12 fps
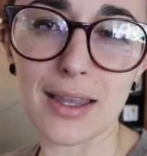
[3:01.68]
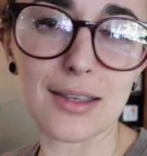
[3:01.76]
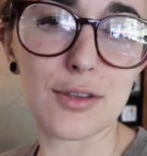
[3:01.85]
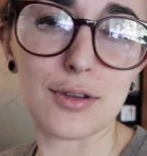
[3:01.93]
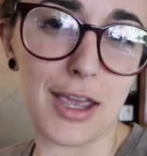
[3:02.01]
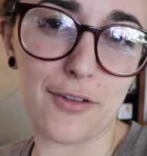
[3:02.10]

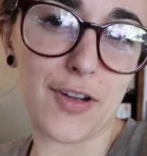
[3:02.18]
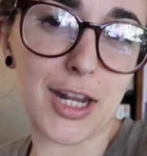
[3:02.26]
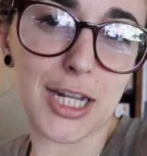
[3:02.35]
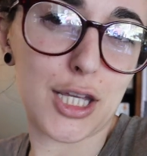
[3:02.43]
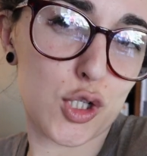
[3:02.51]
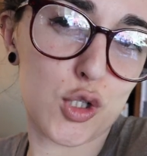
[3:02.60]
like you can't
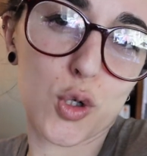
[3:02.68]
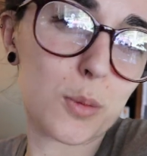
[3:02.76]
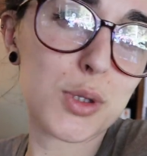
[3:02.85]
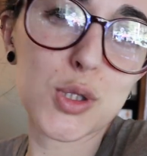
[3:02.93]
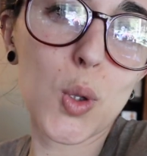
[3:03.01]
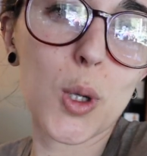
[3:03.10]
find it at your
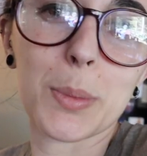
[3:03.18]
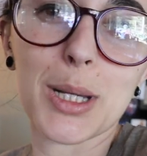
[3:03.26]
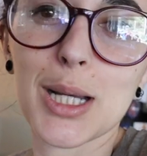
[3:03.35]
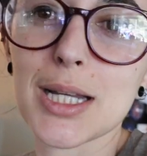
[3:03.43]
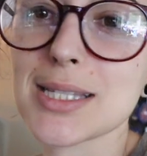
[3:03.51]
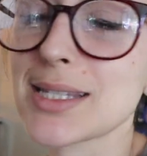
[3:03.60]
normal store
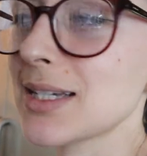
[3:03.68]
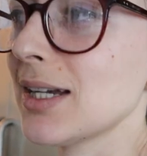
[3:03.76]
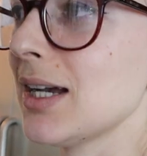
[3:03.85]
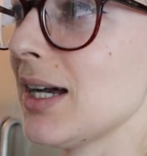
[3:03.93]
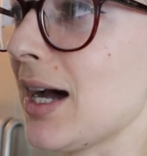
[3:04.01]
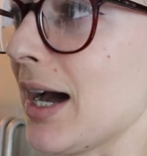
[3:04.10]
because
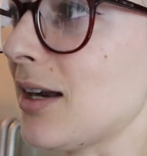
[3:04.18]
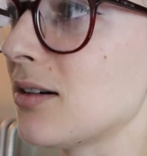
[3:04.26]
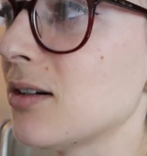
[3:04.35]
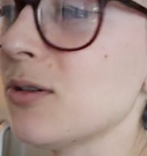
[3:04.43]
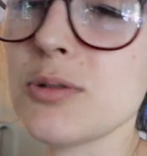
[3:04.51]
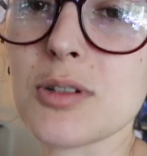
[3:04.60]
I don't
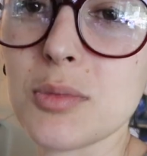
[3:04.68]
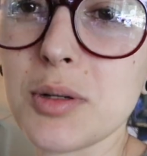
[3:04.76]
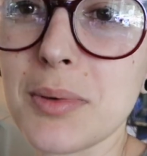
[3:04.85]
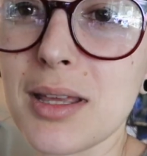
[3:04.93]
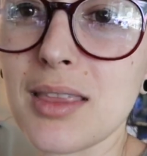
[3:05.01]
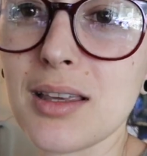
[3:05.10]
know, someone
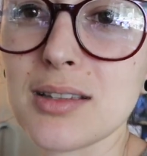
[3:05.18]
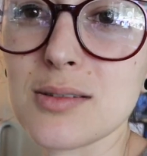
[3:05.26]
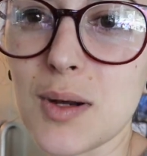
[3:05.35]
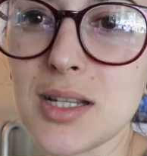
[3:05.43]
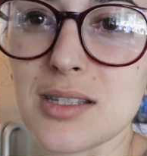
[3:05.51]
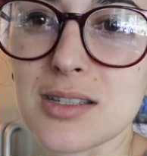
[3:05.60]
might think it's
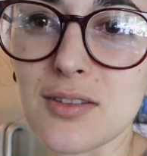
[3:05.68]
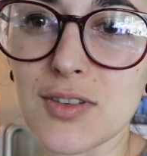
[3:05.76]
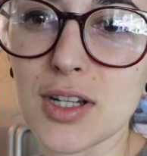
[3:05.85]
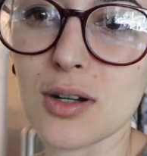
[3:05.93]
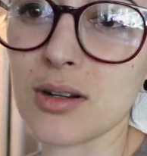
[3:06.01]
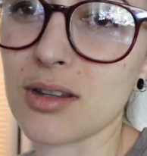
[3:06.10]
racist if
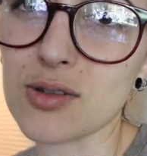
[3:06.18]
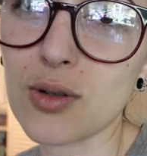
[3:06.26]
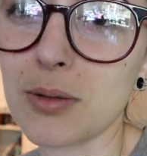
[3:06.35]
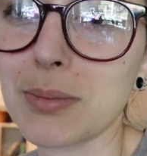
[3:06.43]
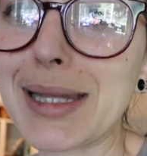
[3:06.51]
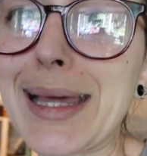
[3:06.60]
you go to the
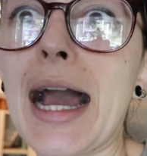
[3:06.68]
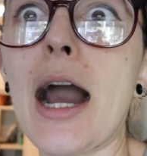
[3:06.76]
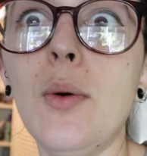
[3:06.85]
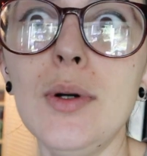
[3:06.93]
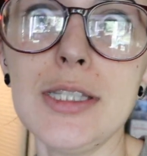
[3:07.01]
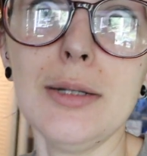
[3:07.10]
store and be like,
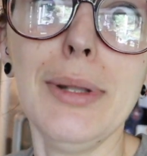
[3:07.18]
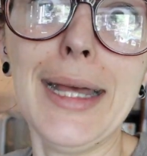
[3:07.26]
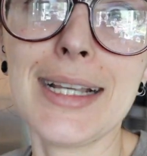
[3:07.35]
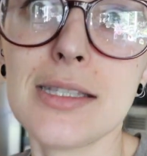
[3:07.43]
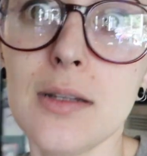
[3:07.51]
I want some black